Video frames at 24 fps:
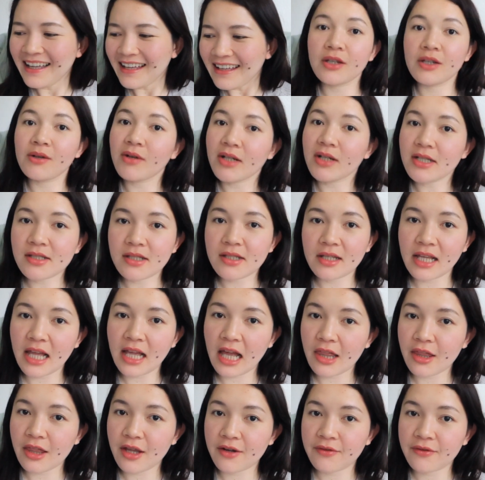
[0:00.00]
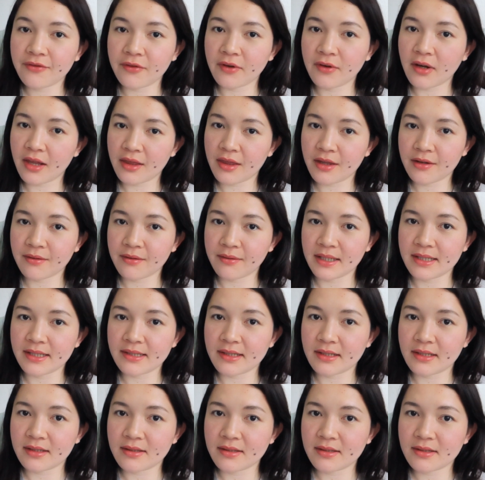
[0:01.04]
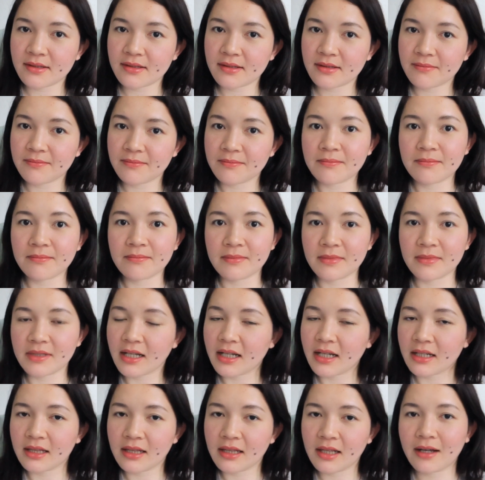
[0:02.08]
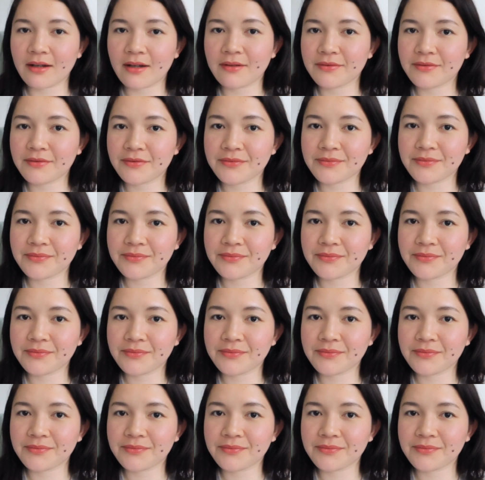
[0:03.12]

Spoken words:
You are together for other reasons, not love.